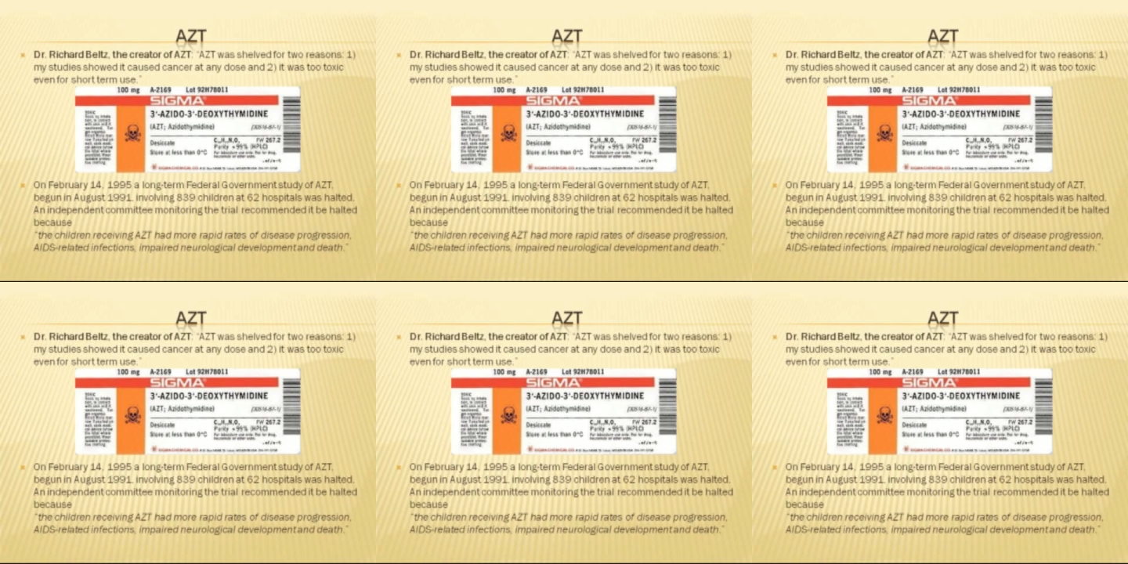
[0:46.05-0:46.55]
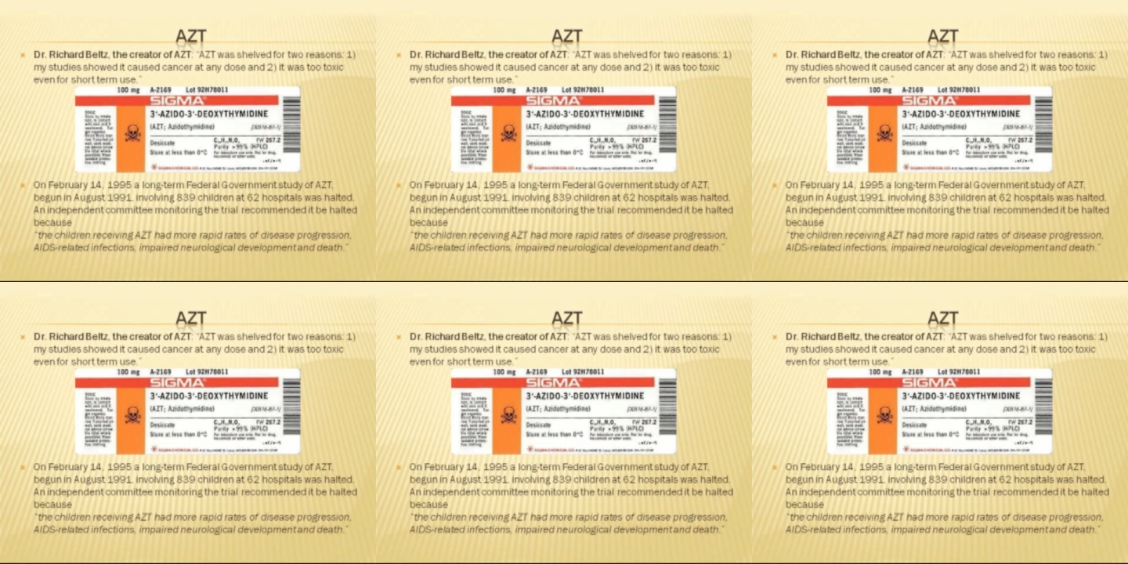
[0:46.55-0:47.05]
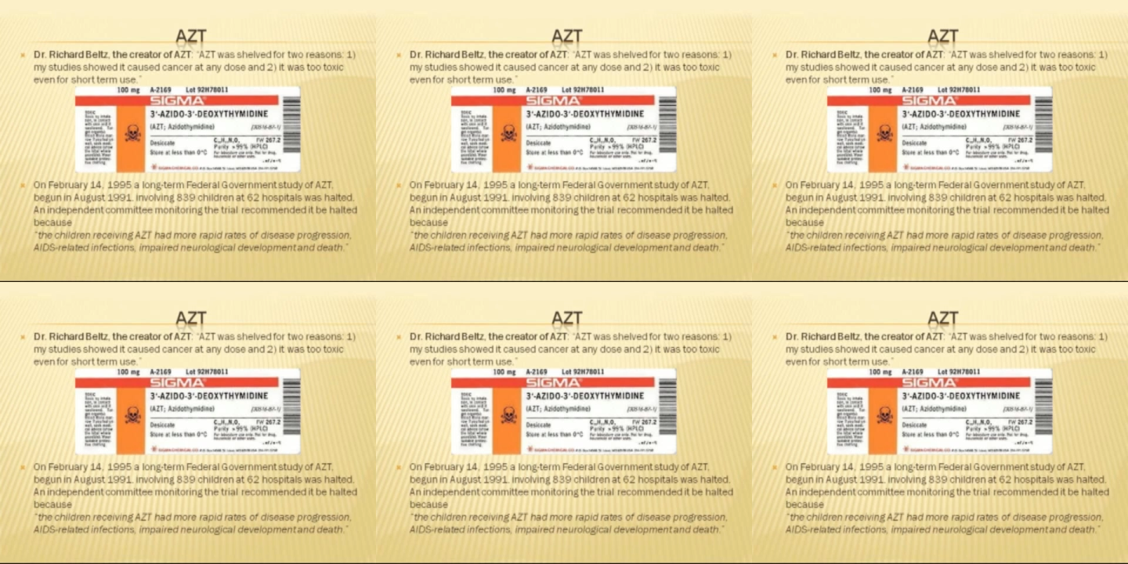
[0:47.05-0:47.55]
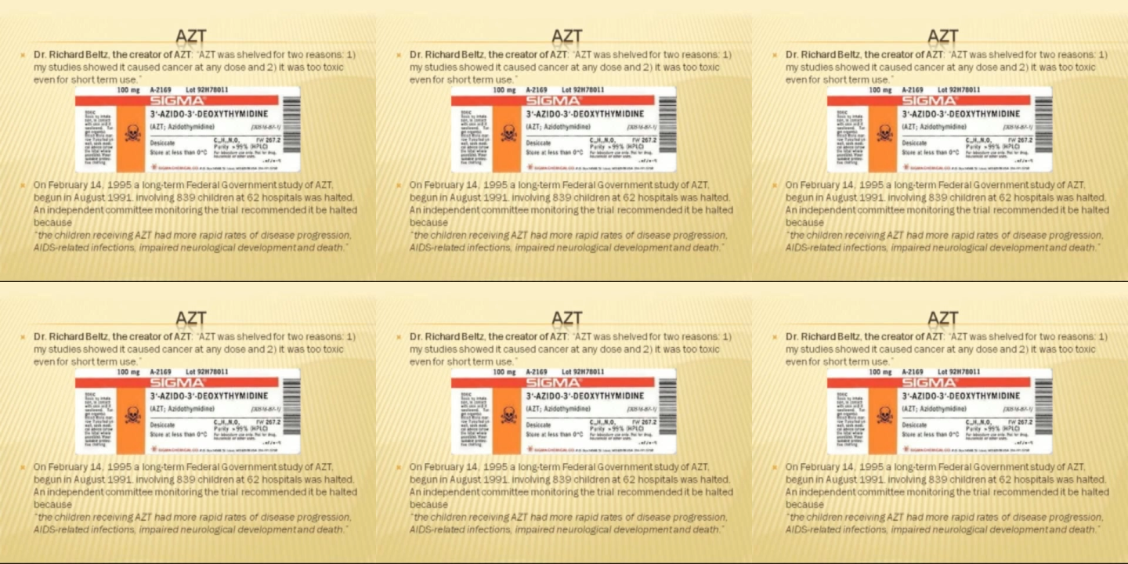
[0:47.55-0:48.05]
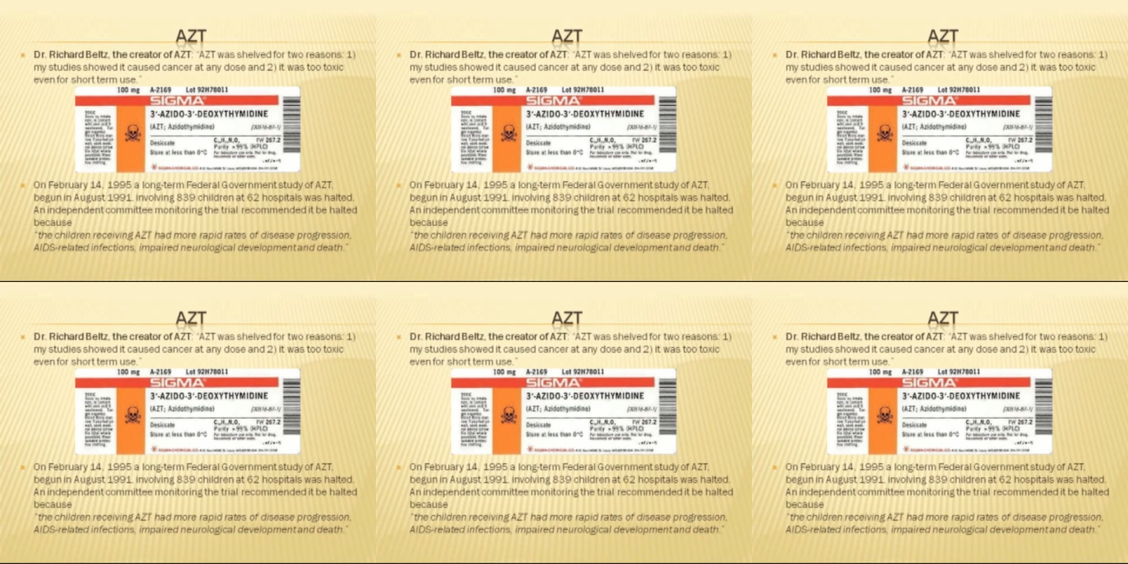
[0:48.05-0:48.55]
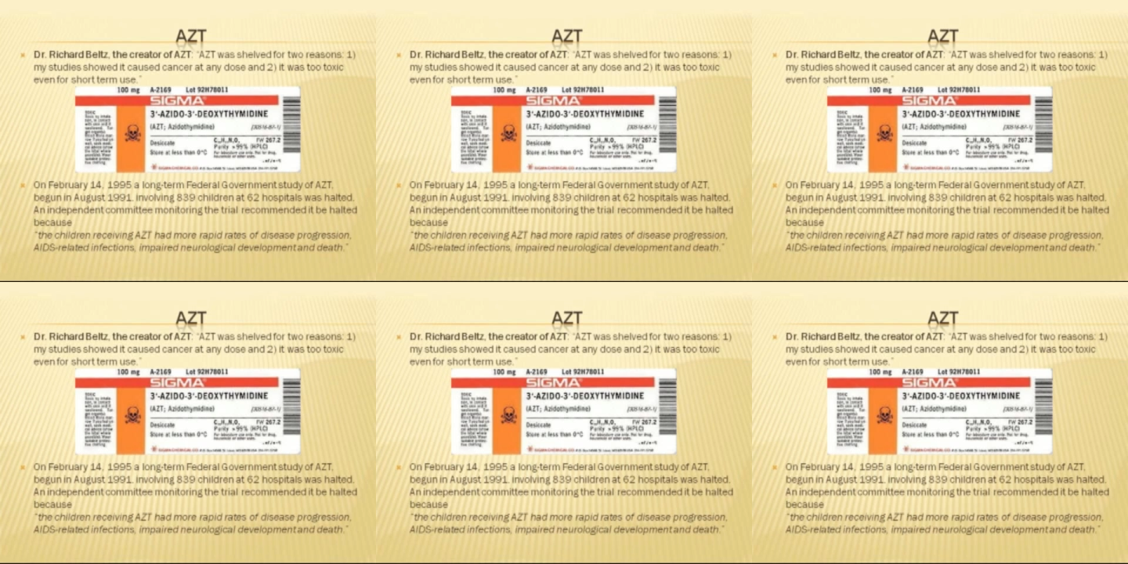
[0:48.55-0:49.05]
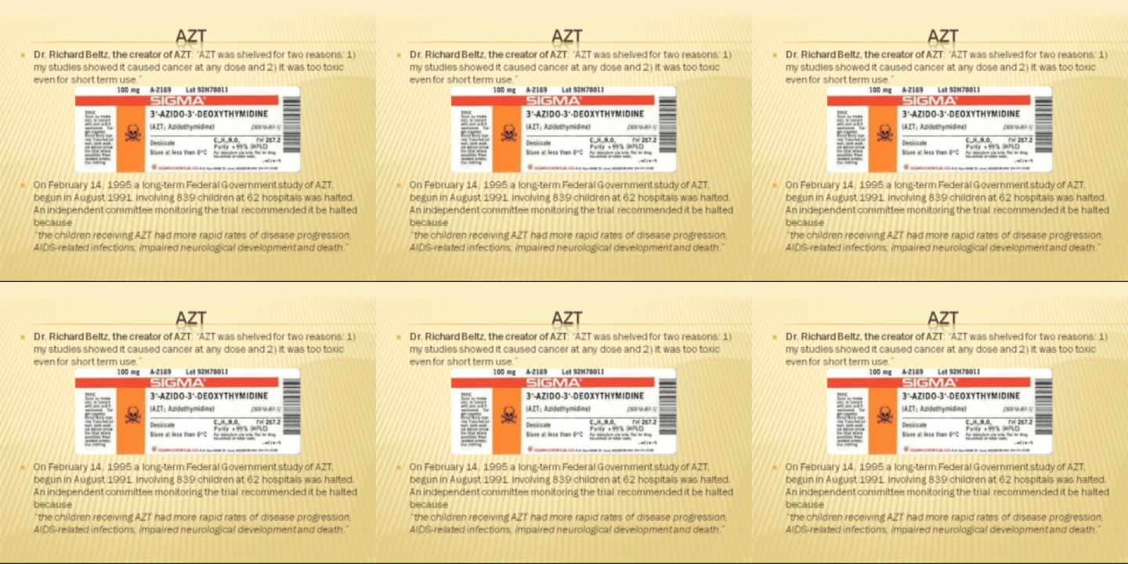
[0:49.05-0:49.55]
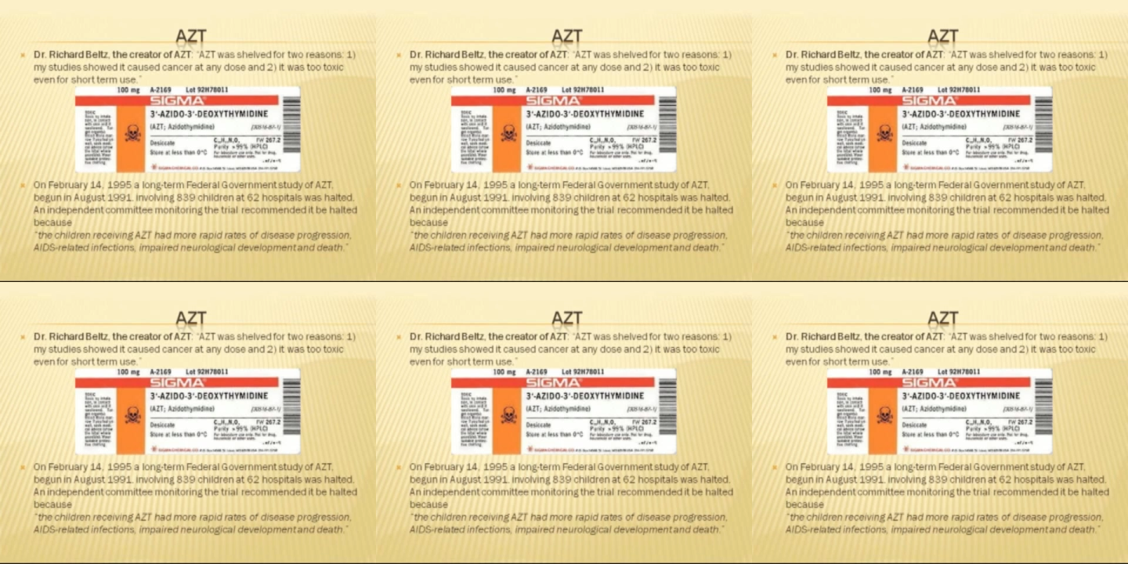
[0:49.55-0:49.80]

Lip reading: No face is visible, so there are no lips to read.